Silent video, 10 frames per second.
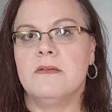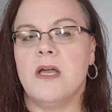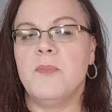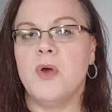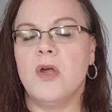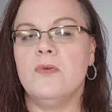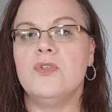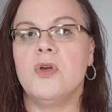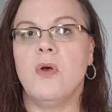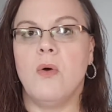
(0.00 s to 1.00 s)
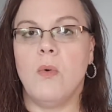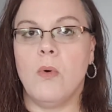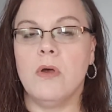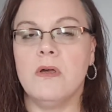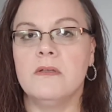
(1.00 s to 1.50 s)
approach
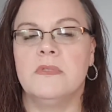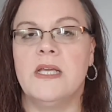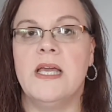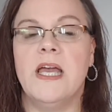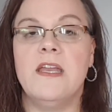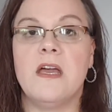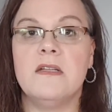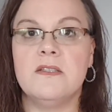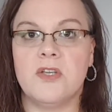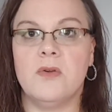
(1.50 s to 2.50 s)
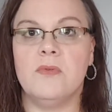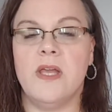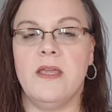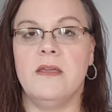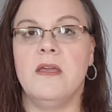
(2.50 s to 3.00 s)
or an
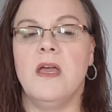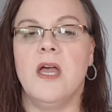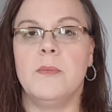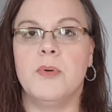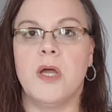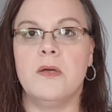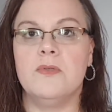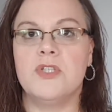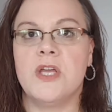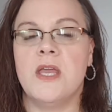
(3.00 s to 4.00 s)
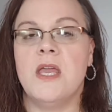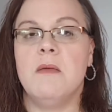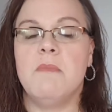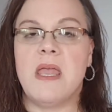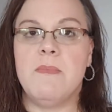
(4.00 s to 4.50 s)
unschooling approach
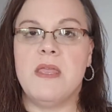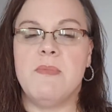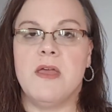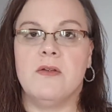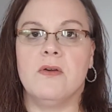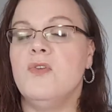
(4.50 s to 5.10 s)
may be better.